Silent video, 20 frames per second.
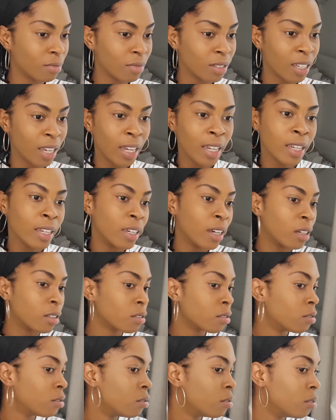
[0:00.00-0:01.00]
cakey at
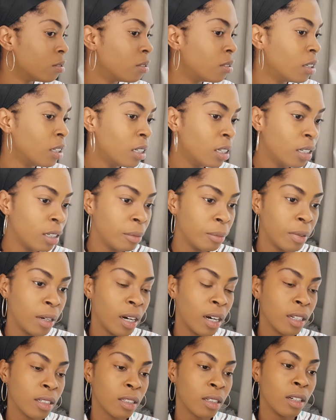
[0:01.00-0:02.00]
all. But
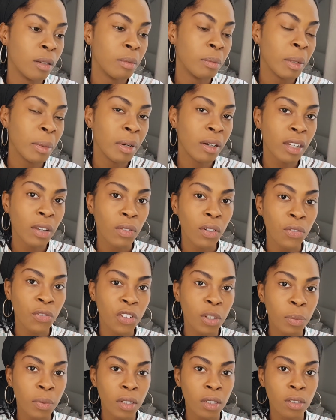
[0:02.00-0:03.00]
I don't know, maybe I'll give it a
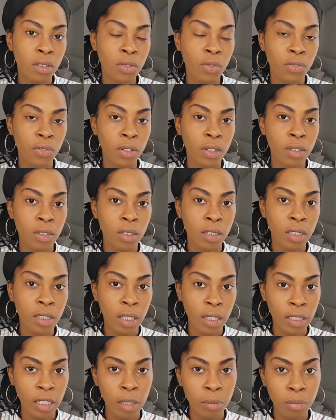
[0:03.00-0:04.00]
few minutes for it to
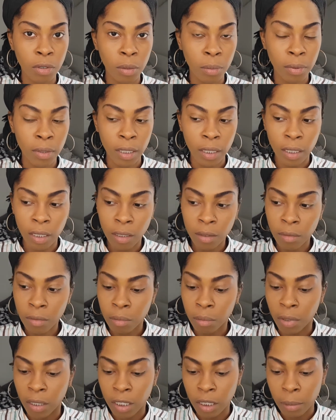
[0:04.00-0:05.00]
set down properly.
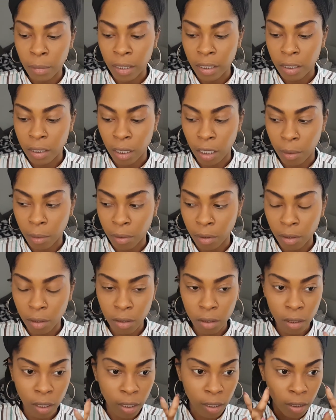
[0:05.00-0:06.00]
But in the meantime, I'm gonna
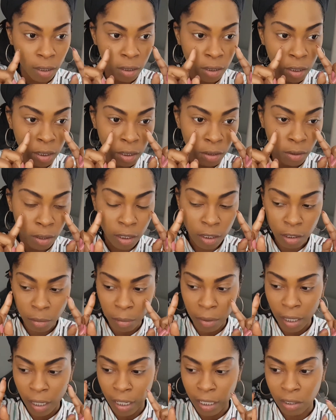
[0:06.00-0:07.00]
like conceal under
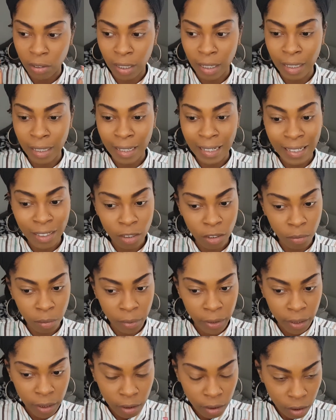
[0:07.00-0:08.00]
my eyes a little
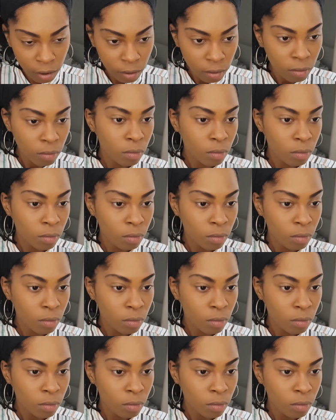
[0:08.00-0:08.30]
bit